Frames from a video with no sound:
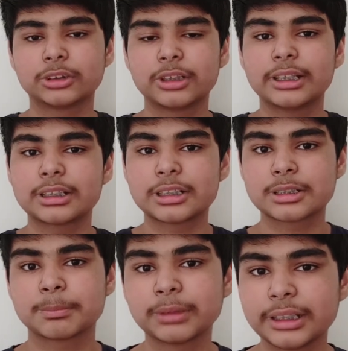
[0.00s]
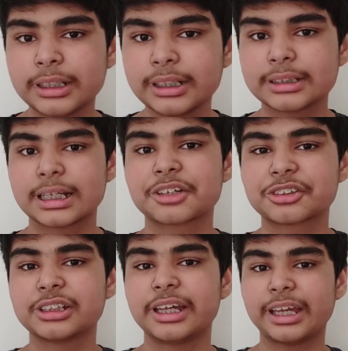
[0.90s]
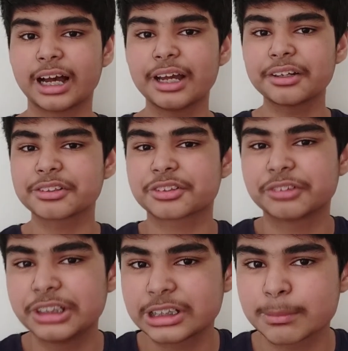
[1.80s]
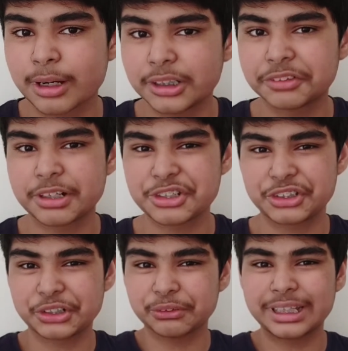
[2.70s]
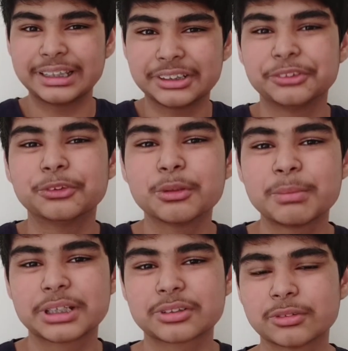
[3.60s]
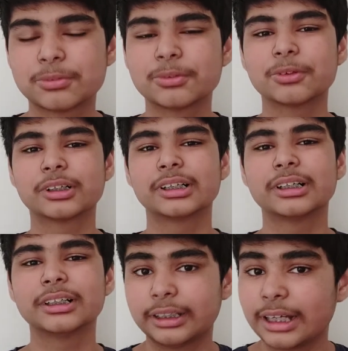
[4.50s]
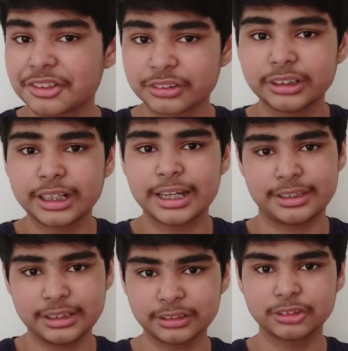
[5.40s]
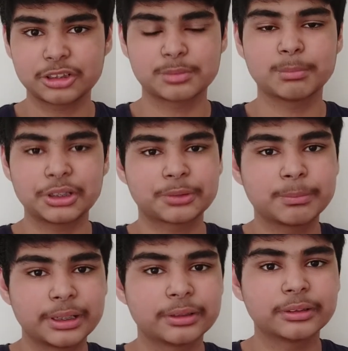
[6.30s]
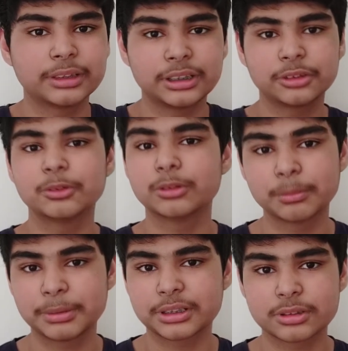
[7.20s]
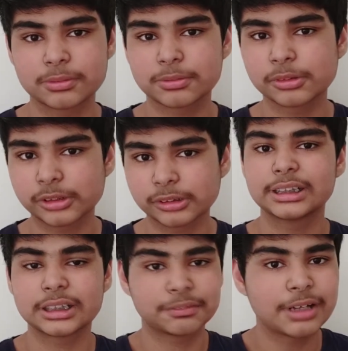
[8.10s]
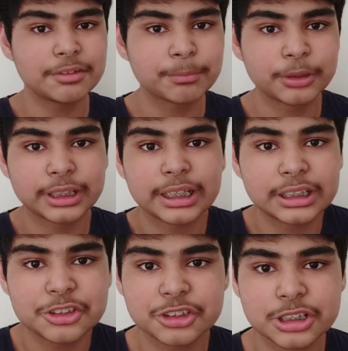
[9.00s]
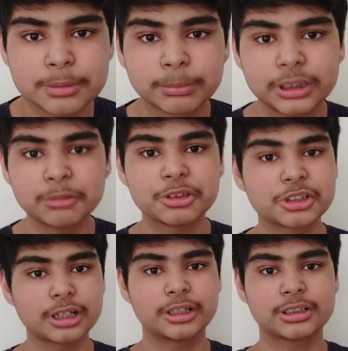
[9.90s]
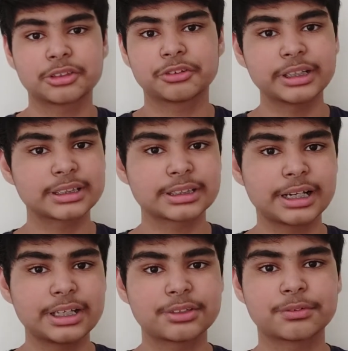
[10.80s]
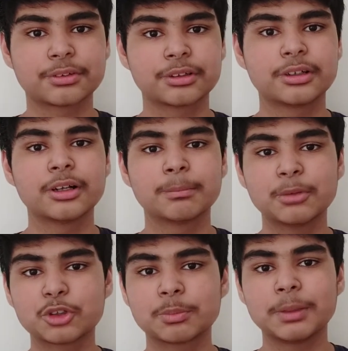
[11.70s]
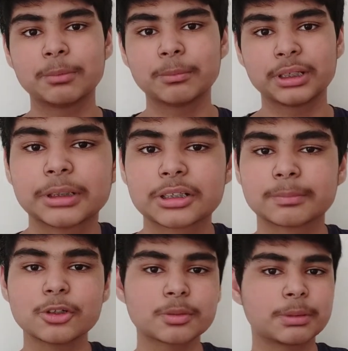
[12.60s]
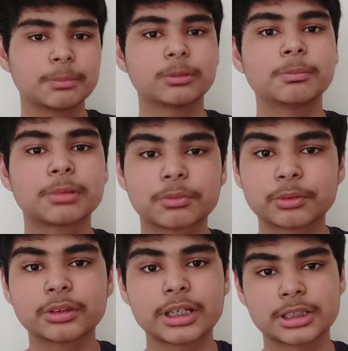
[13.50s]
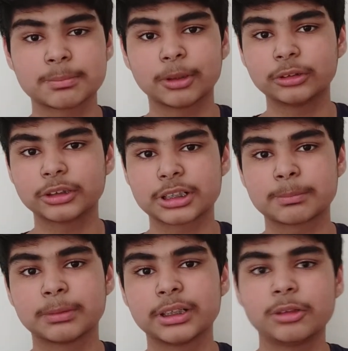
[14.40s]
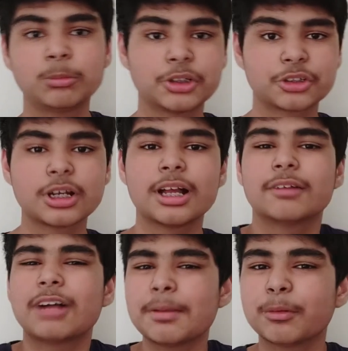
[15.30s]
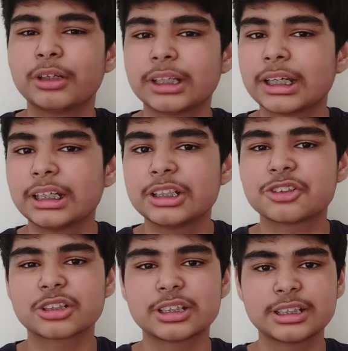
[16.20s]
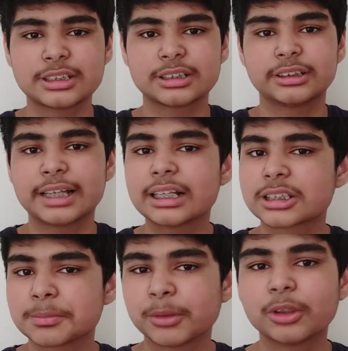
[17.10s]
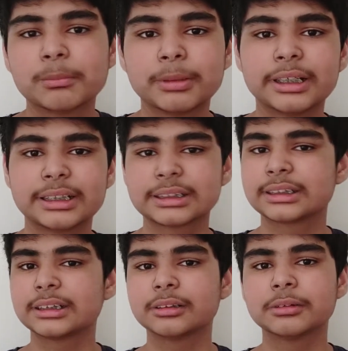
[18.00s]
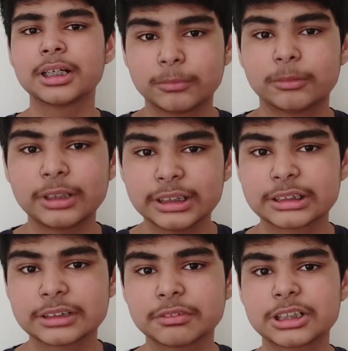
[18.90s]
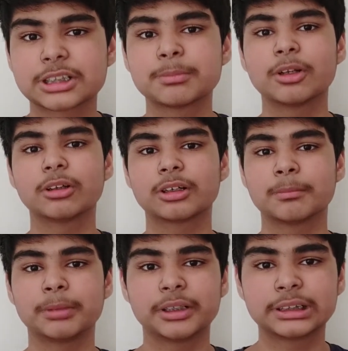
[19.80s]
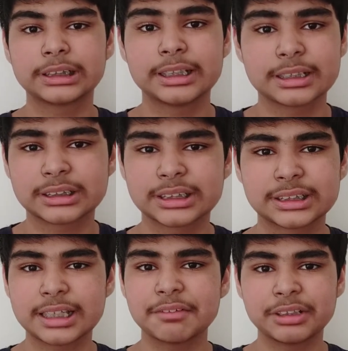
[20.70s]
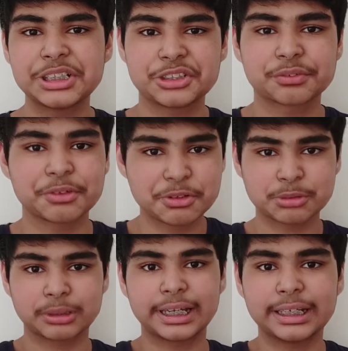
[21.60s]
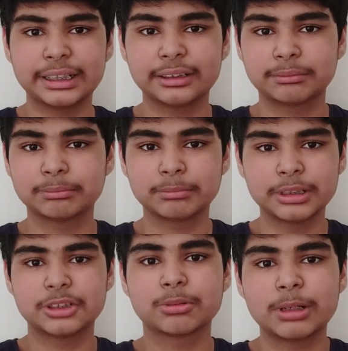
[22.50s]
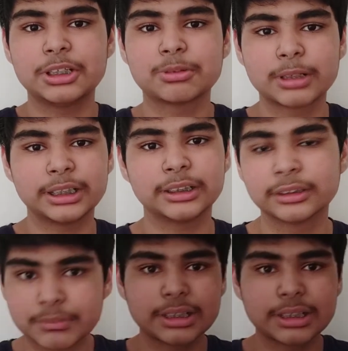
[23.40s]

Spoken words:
So yeah, the display is actually a higher screen to body ratio than the Google Pixel 4, and actually I think looks much better than the Google Pixel 4. It's a 5.8-inch display, which is a great size for most people because most people prefer a smaller display, which 5.8-inch isn't that small, but it's still relatively small compared to the 7-inch phones we're getting in 2020.